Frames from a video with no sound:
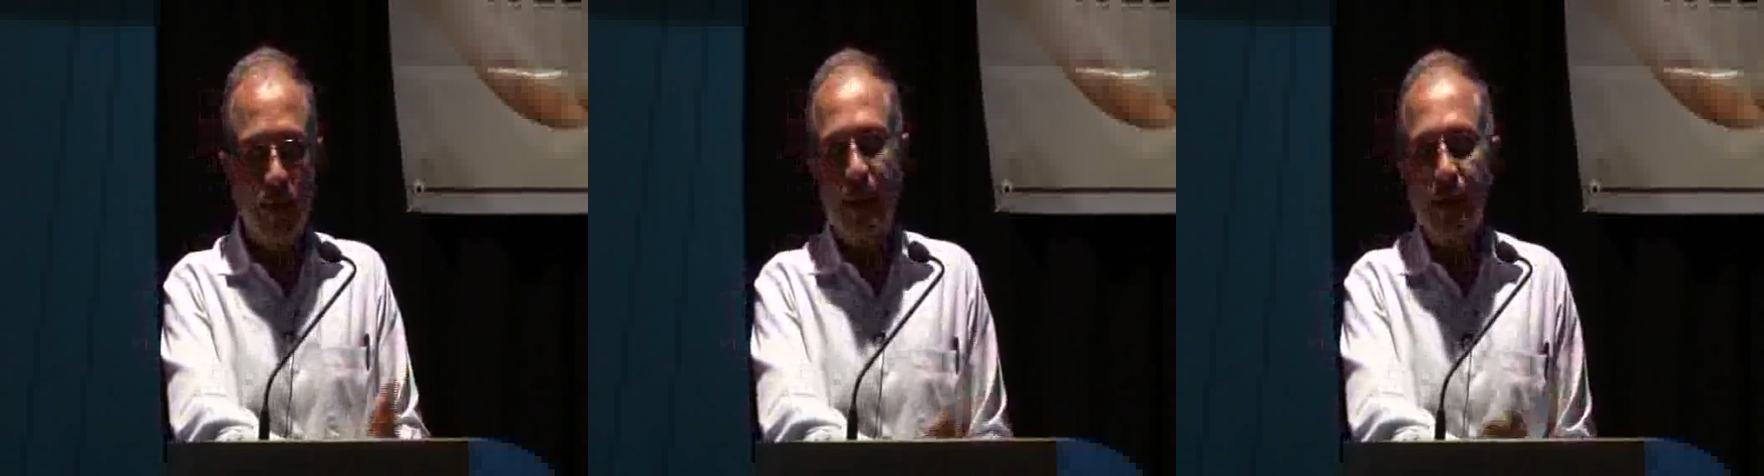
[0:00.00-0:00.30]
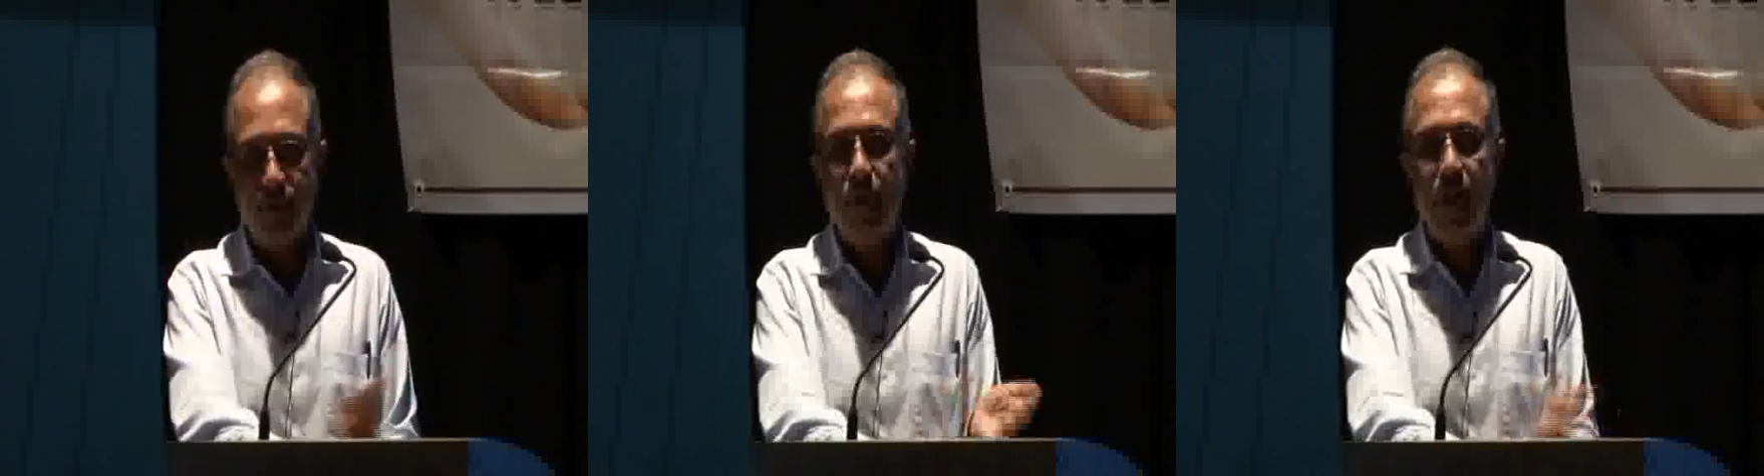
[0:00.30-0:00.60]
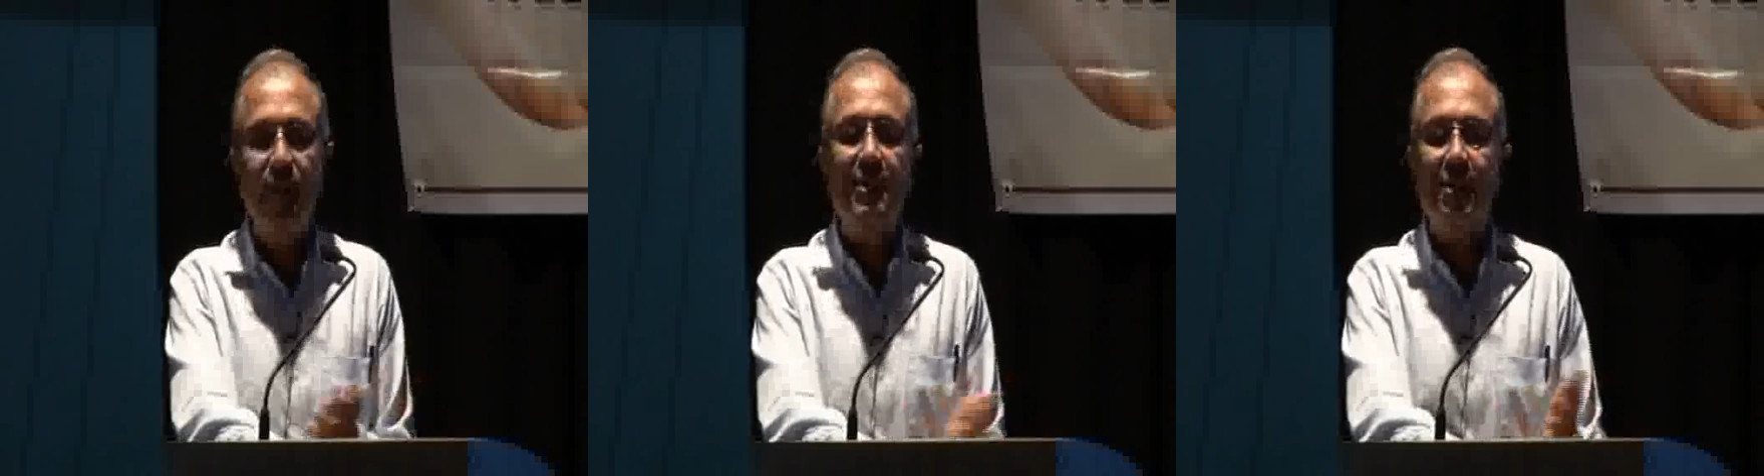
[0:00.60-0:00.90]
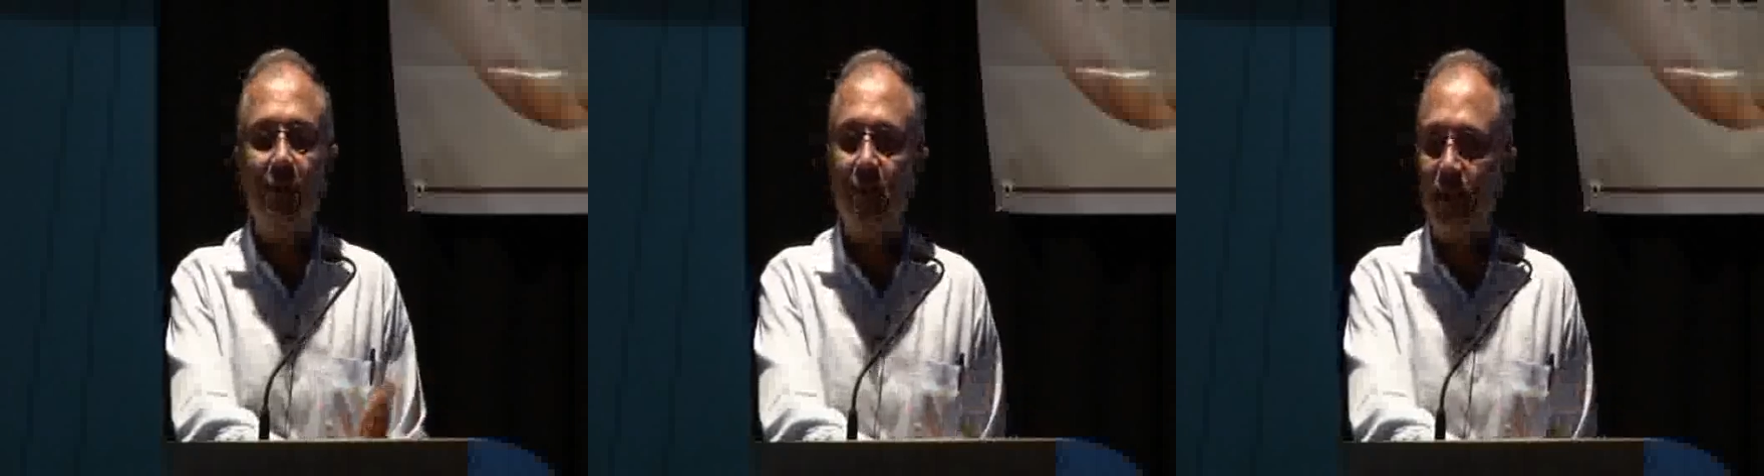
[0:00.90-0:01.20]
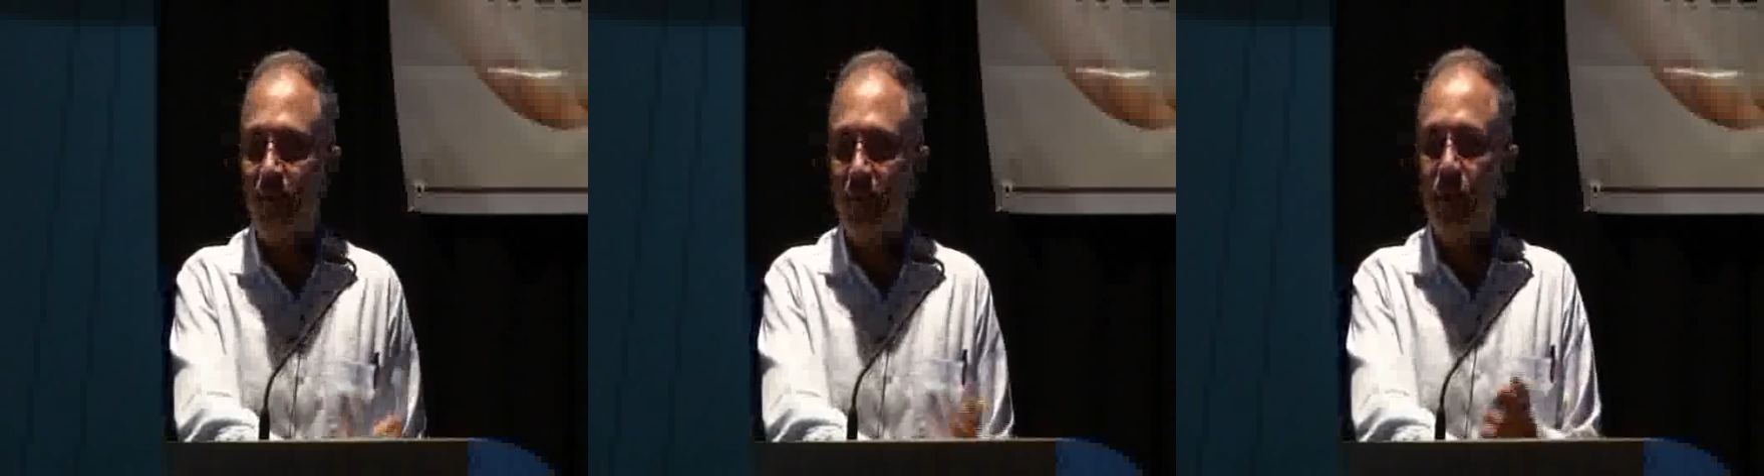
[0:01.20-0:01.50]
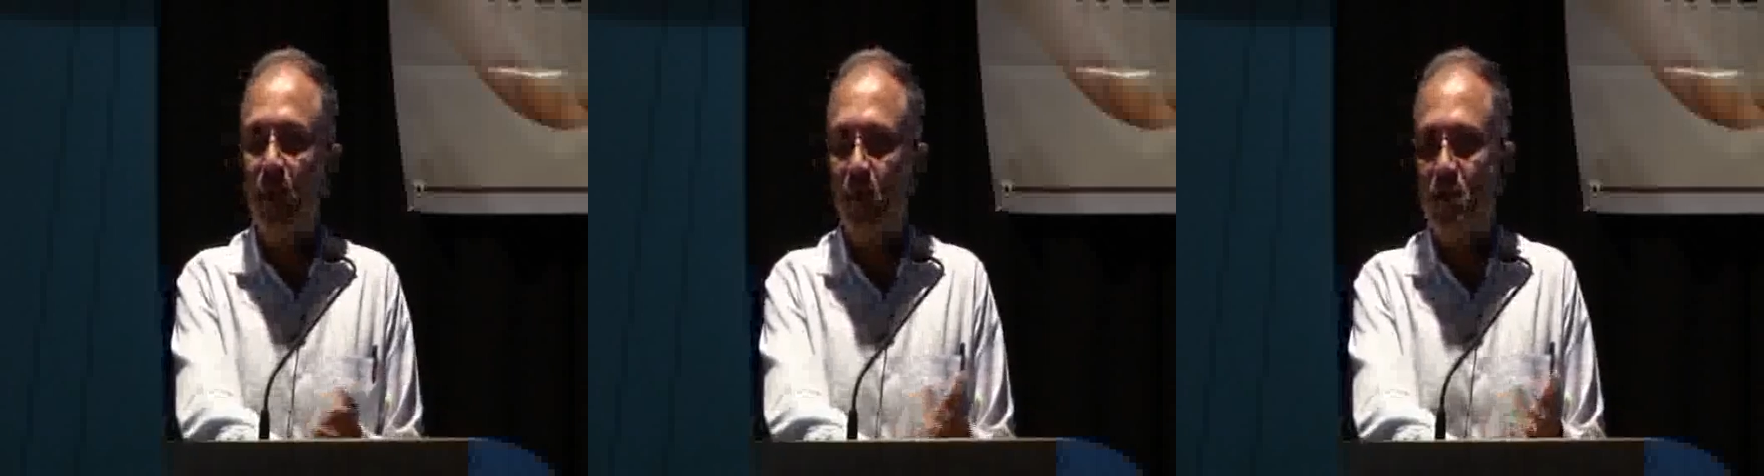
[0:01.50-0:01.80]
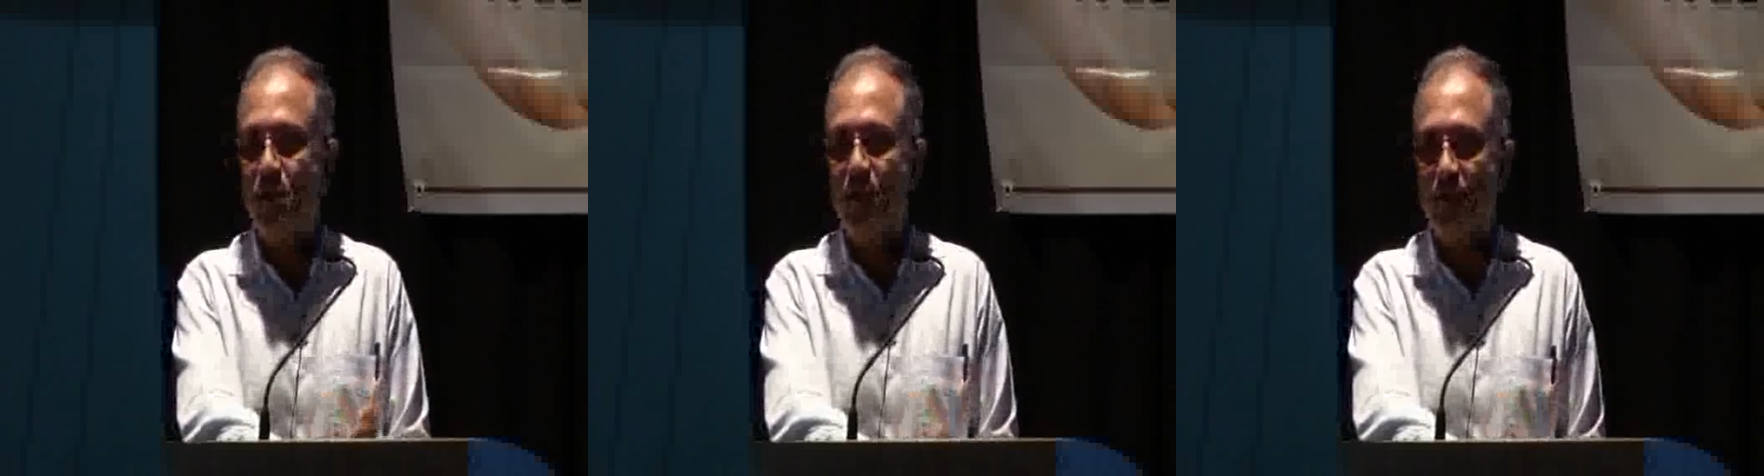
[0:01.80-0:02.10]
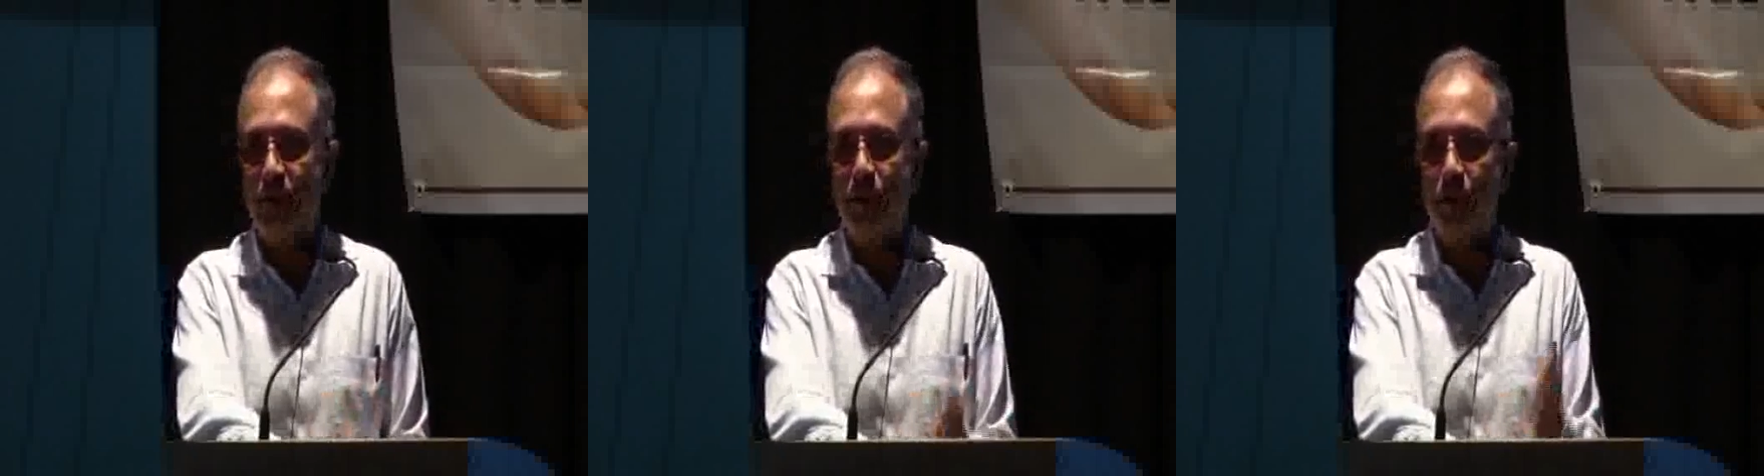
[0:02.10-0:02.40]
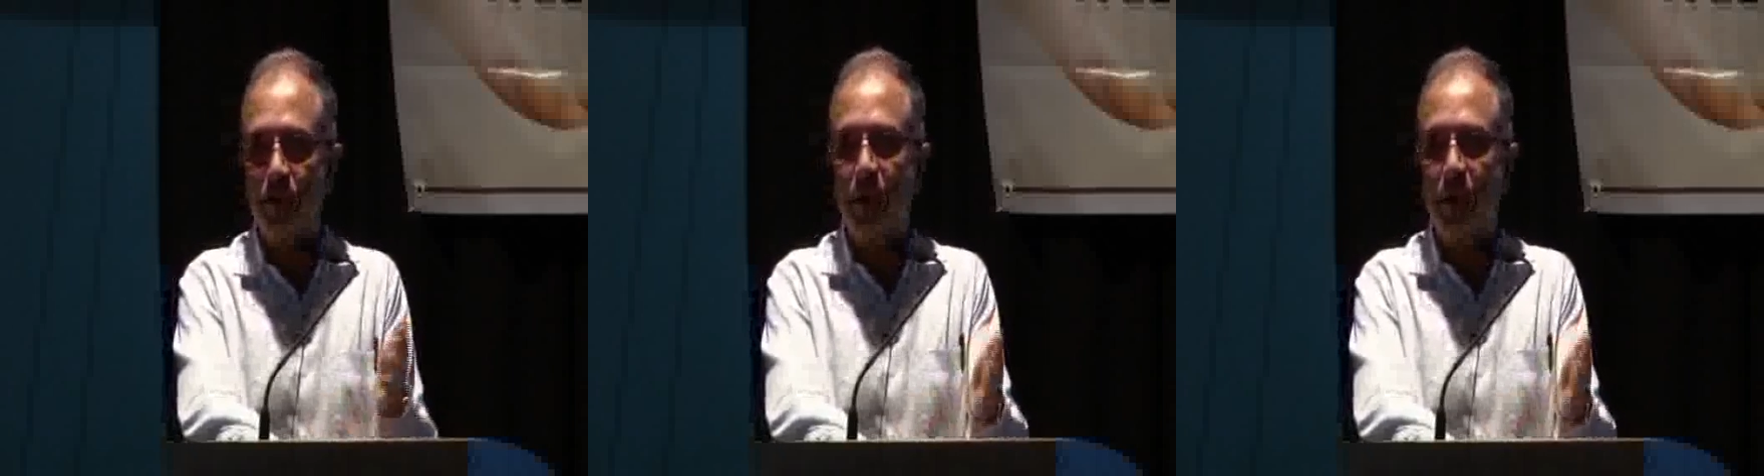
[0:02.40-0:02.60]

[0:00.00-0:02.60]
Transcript: And if you live in South India, you can also hear about